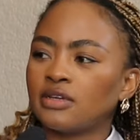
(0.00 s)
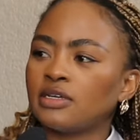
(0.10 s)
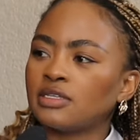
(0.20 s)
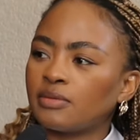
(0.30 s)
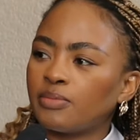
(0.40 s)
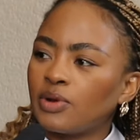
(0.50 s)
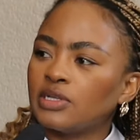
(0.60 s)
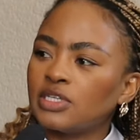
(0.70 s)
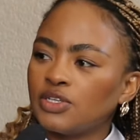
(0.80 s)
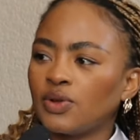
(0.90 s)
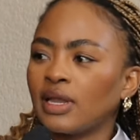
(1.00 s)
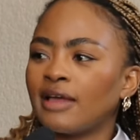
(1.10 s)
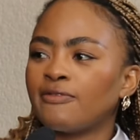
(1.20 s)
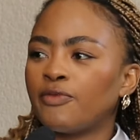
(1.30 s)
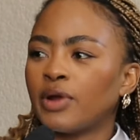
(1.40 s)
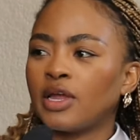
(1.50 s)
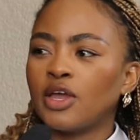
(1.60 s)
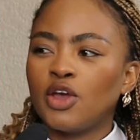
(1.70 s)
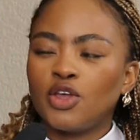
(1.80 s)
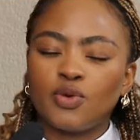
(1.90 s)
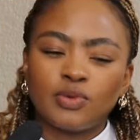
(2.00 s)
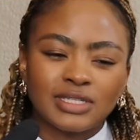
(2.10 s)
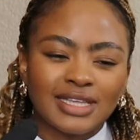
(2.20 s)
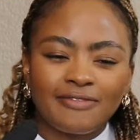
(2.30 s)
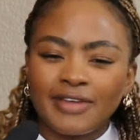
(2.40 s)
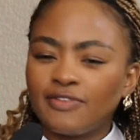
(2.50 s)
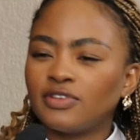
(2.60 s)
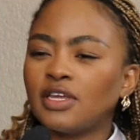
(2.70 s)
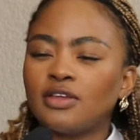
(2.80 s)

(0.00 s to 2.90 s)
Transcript: there is a point in your life where you will suffer every day.